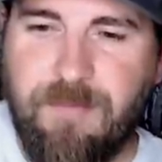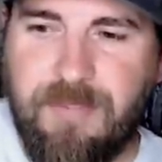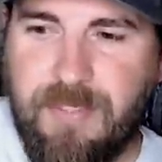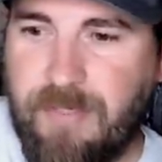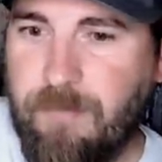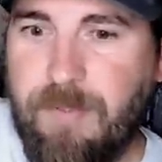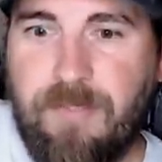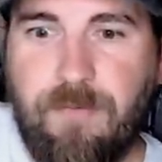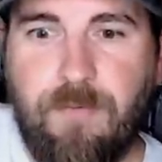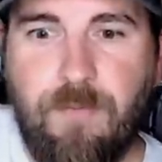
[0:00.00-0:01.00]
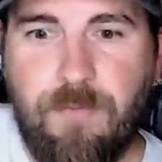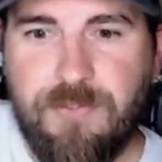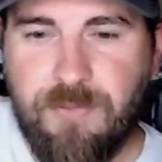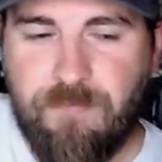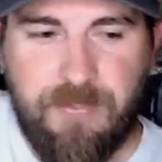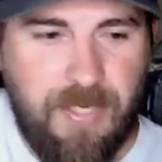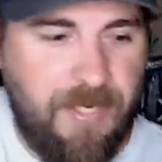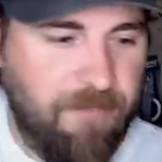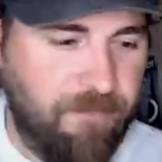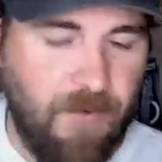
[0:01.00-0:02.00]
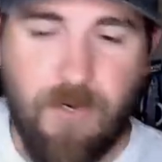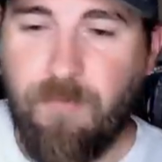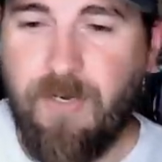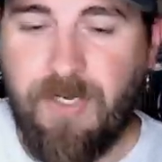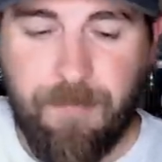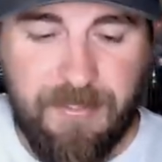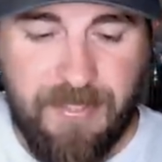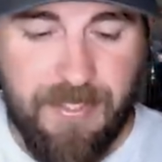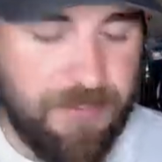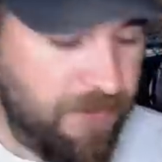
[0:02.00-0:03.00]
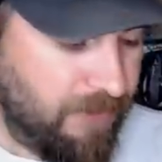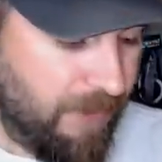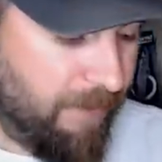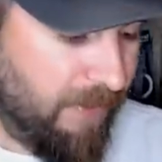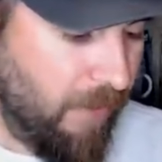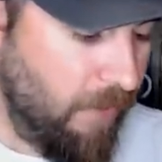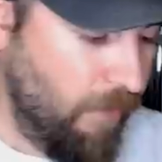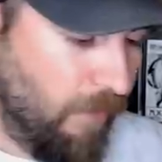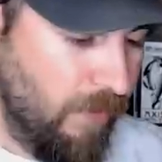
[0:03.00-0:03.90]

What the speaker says: And I'm going to make a little order. So if you got any frog recommendations, let me know.